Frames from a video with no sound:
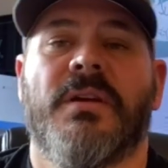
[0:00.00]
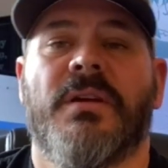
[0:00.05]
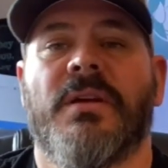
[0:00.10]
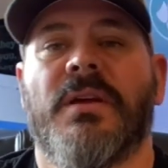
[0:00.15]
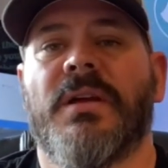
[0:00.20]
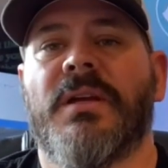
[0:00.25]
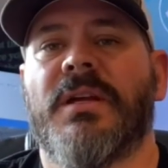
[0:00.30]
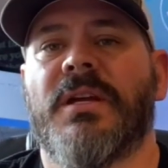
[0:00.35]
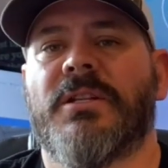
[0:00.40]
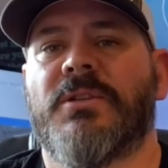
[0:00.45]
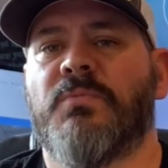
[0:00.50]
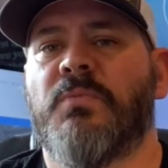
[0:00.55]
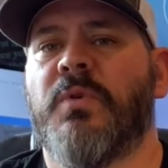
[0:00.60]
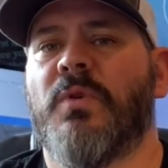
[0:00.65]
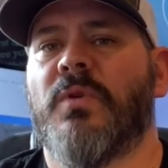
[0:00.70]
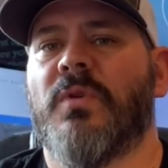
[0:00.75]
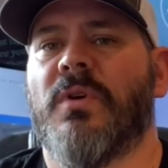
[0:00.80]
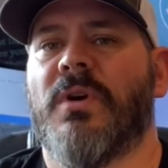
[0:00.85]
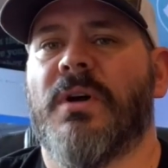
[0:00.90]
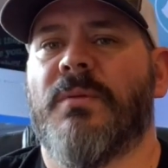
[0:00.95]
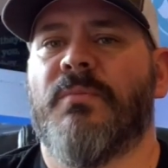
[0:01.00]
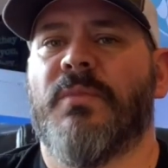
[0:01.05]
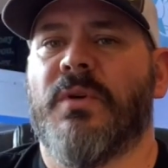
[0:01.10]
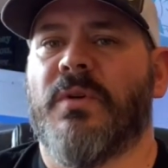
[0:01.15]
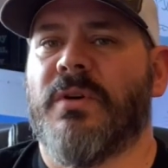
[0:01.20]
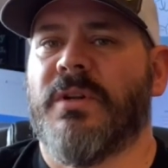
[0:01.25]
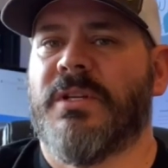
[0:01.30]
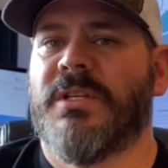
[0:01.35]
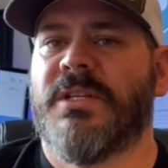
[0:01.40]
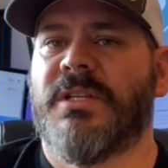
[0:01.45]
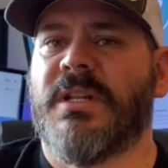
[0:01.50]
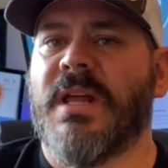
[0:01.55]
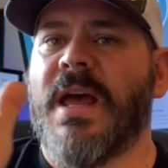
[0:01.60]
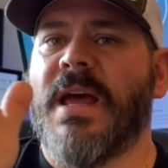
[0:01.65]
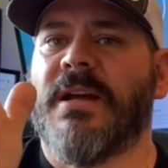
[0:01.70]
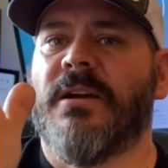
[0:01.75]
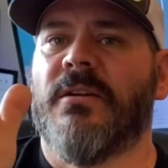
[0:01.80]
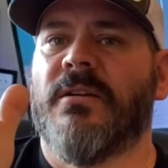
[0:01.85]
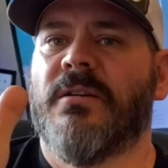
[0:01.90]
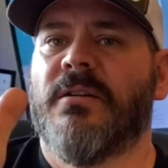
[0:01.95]
it gets put on, but on a
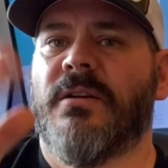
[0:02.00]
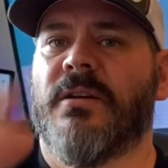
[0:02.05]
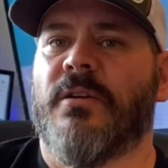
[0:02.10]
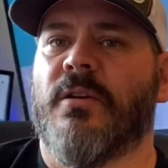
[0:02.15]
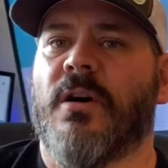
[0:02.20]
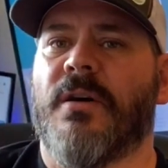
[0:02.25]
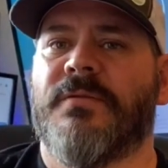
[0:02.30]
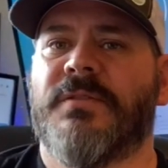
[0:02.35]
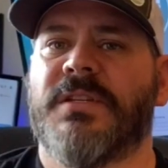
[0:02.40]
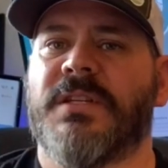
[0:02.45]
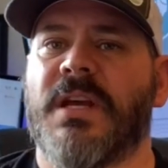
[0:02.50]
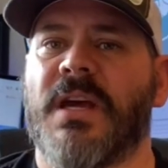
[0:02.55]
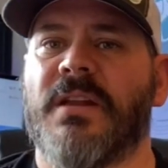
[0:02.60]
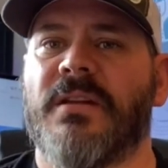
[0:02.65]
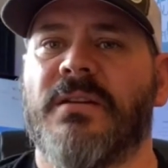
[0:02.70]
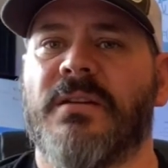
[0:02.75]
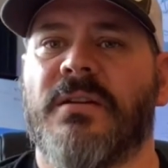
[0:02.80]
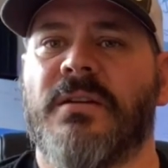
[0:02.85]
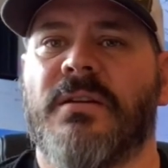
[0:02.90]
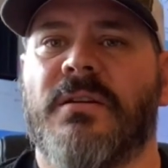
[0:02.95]
stagger, an offset.